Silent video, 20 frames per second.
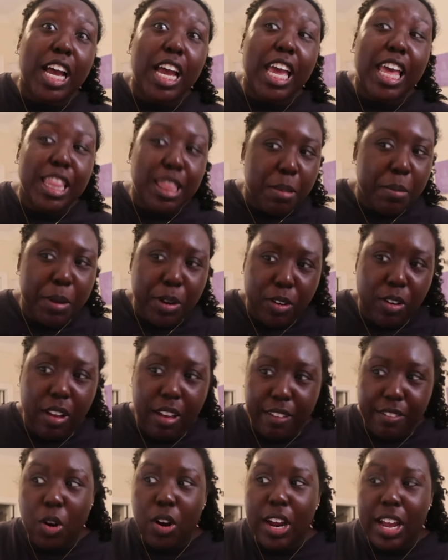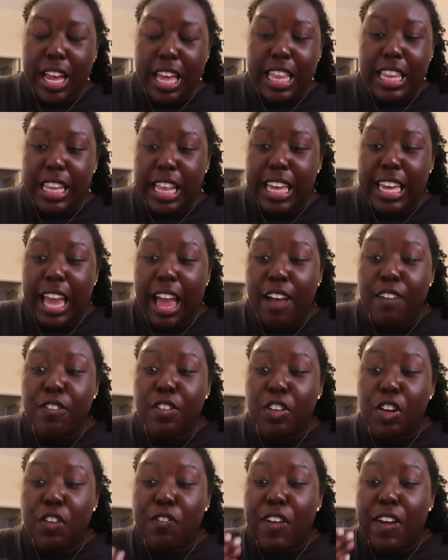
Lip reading: in the middle of, or it like have